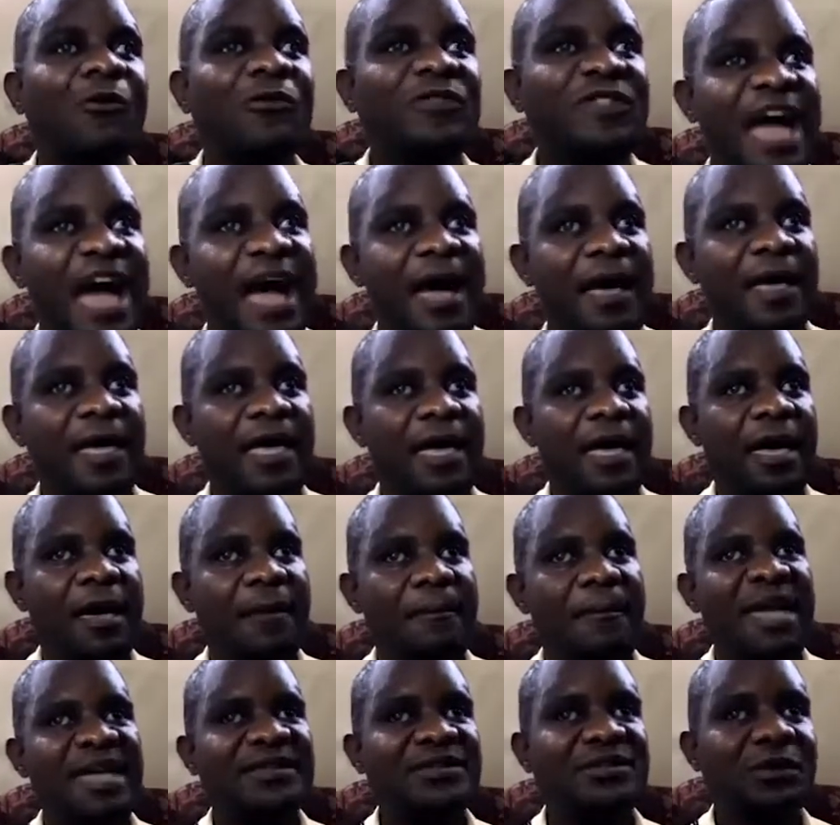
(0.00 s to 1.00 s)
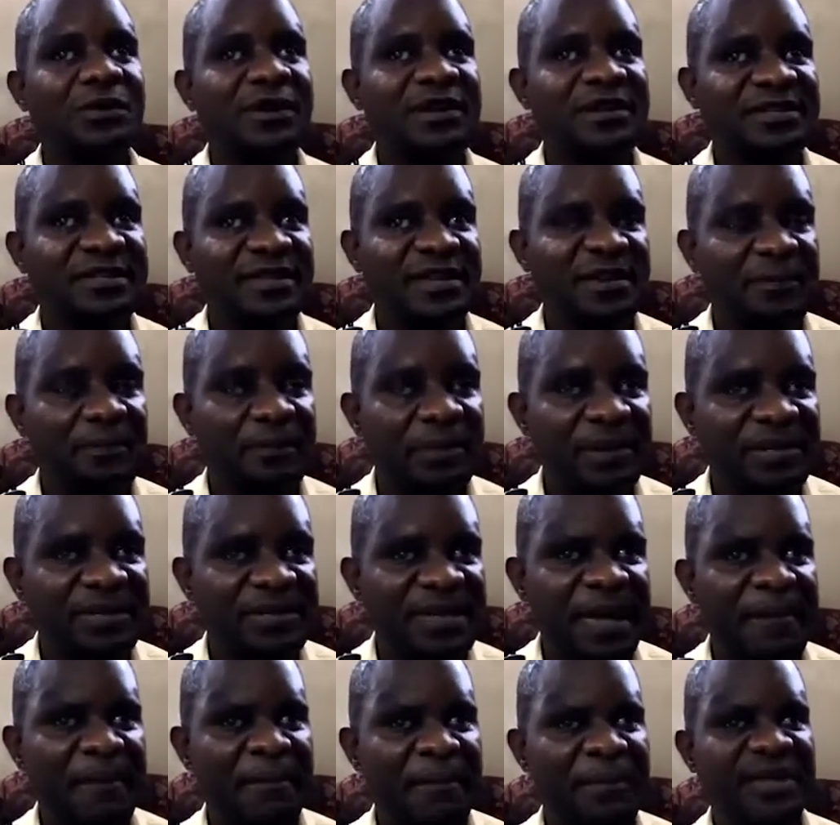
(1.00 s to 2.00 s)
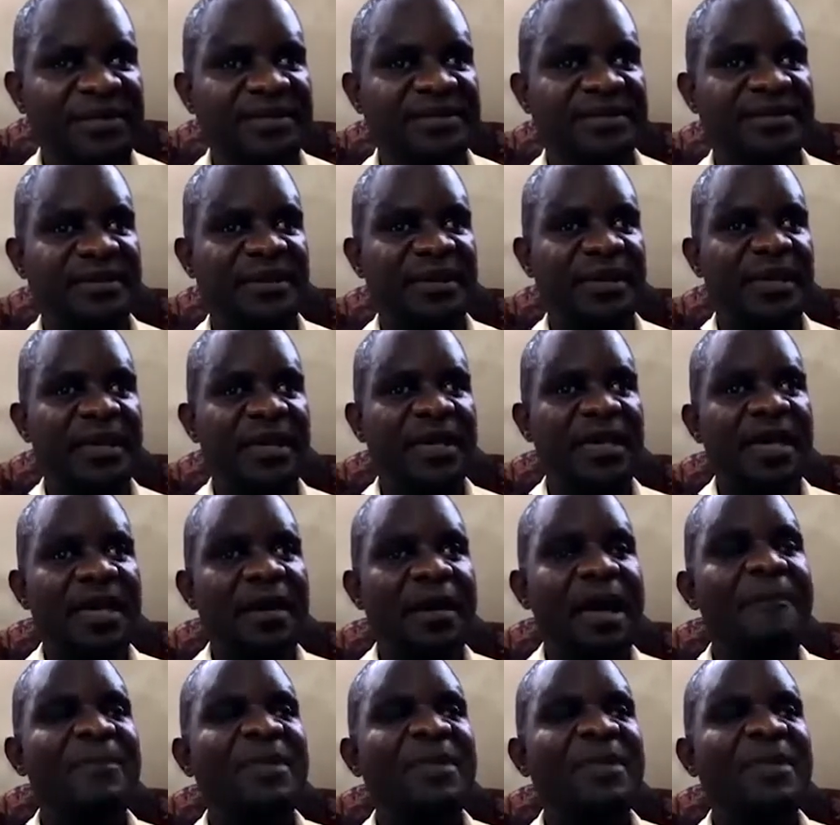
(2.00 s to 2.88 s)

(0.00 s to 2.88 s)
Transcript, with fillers: Kaunda. May so rest in peace. Pete.